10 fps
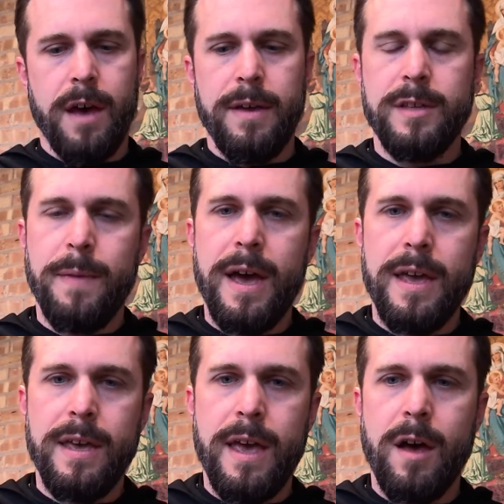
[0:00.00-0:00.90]
is
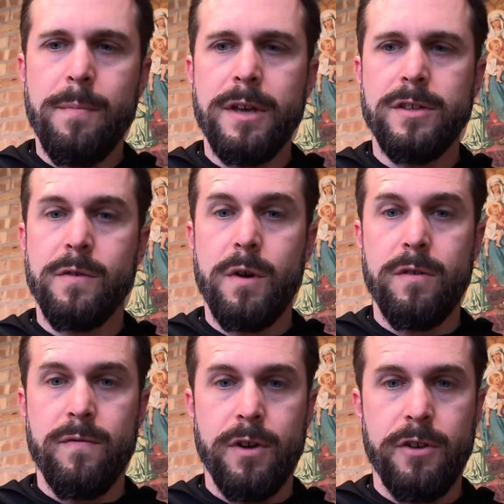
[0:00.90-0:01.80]
by helping us to grow
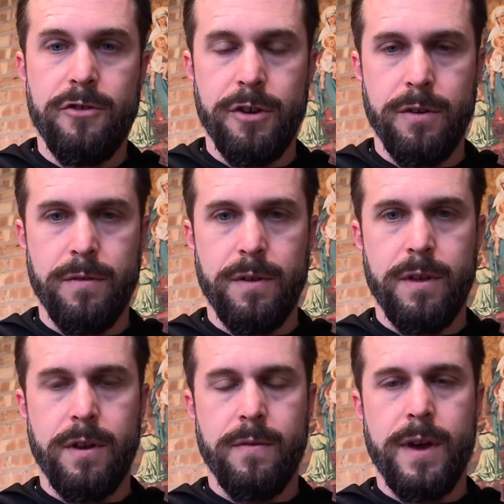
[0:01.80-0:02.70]
in virtue,
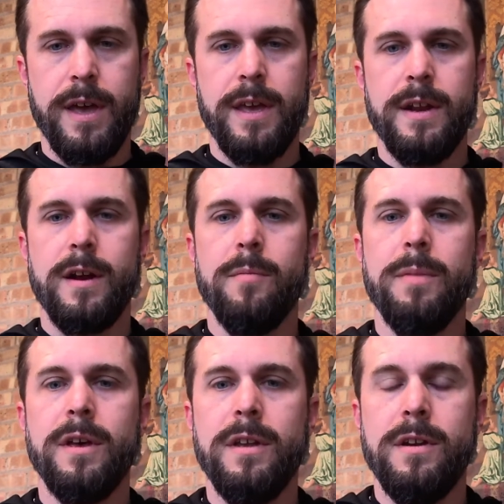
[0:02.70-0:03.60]
right? In our
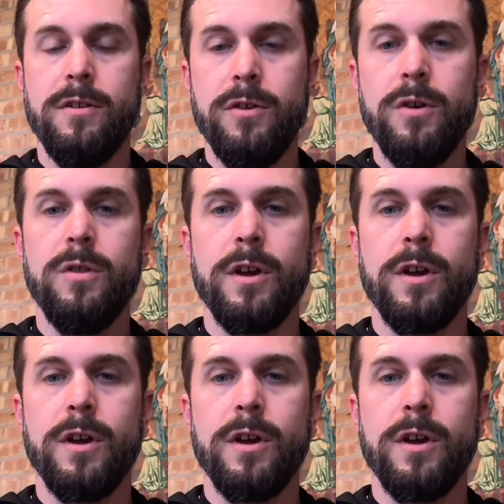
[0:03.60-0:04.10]
ability to do the